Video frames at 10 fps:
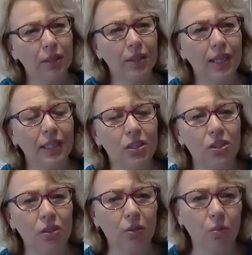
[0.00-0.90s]
things do
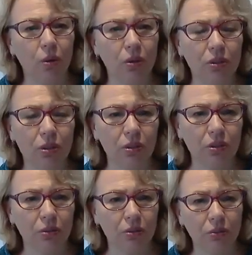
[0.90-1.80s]
you want
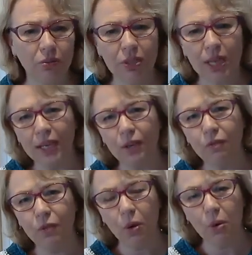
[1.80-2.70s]
to take
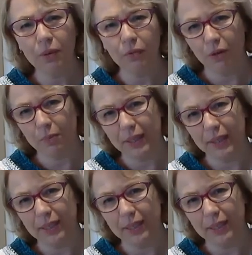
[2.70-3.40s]
forward from the